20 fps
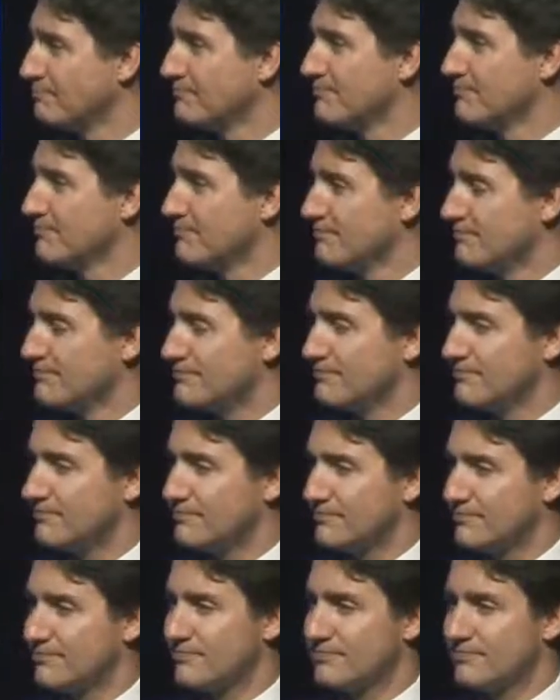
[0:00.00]

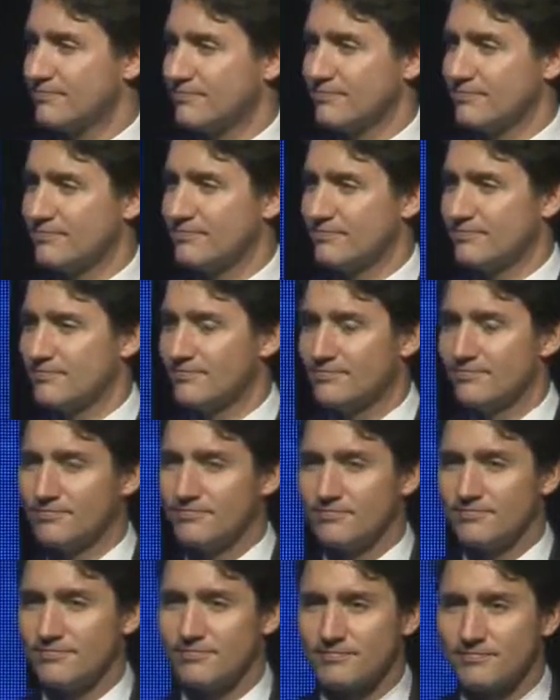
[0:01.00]

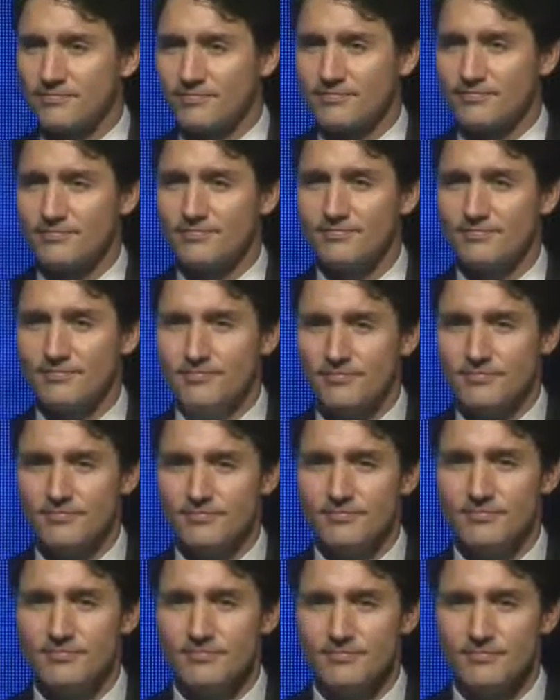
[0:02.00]

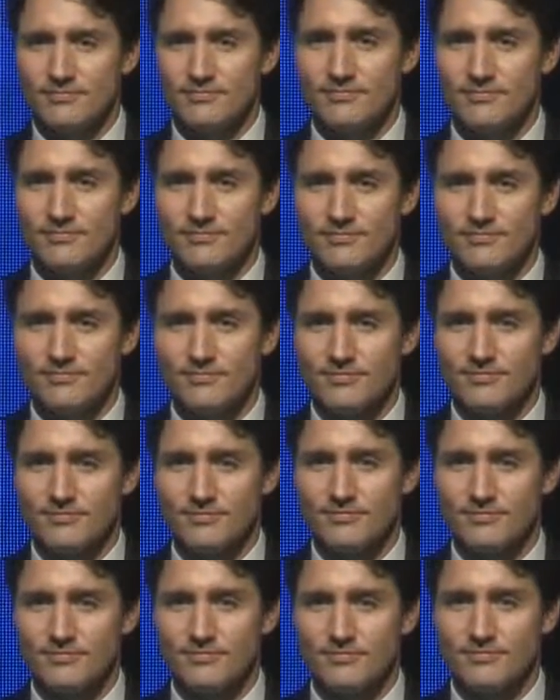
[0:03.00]

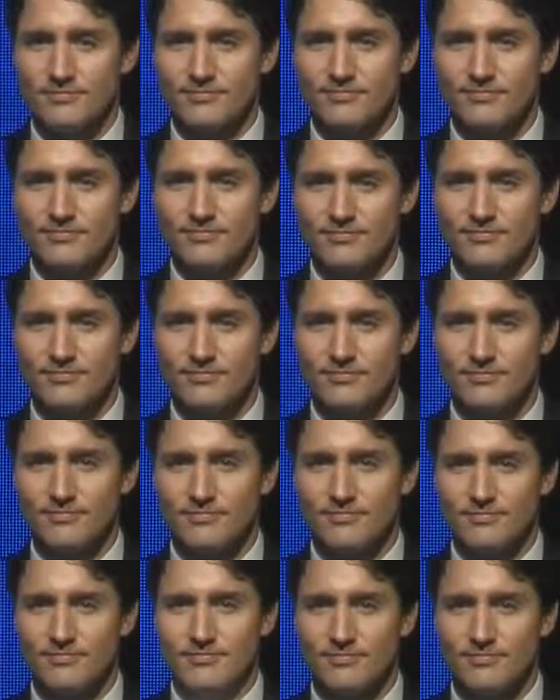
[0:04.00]

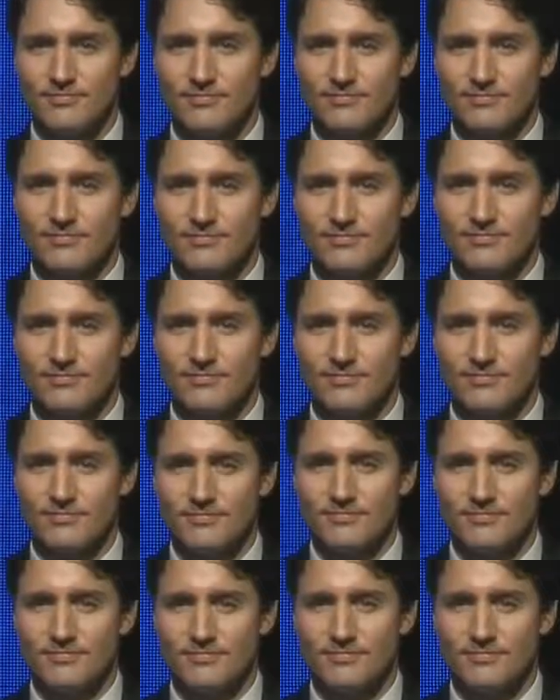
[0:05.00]

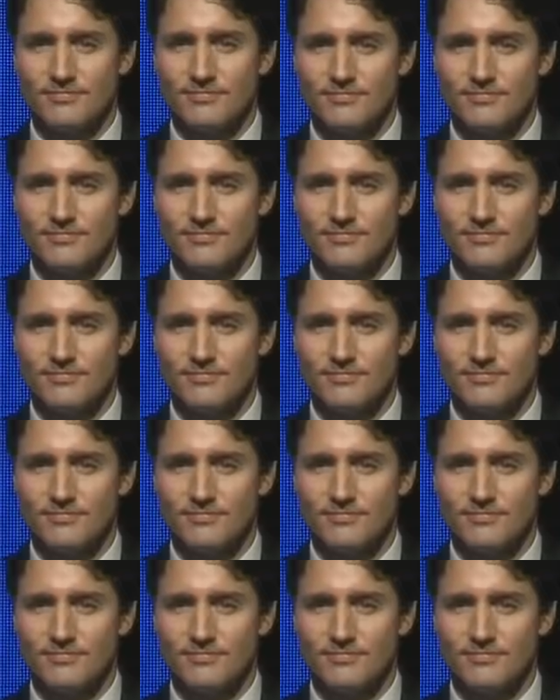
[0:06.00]
No one is speaking in this clip.